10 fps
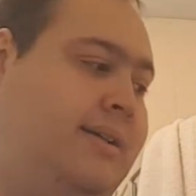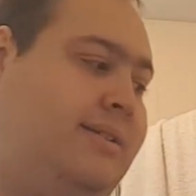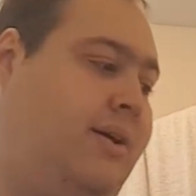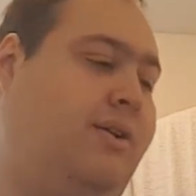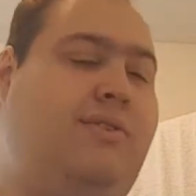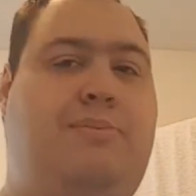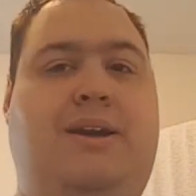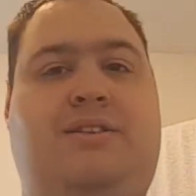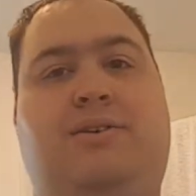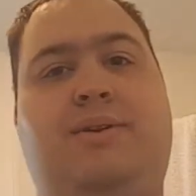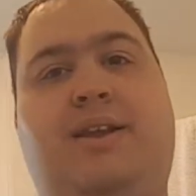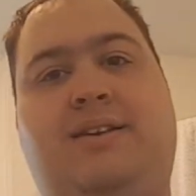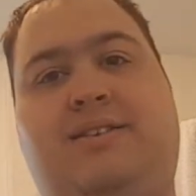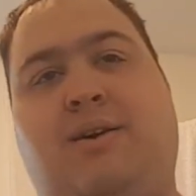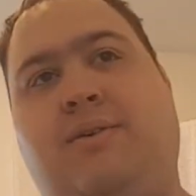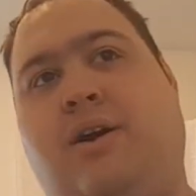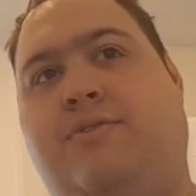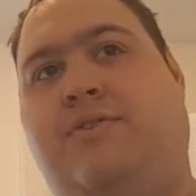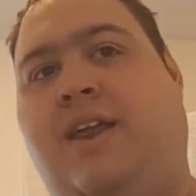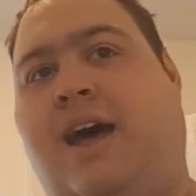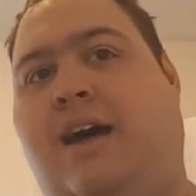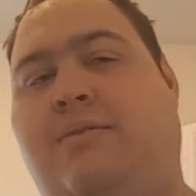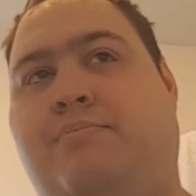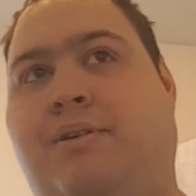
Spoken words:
So over the Bic 2 and this, I'll go for that.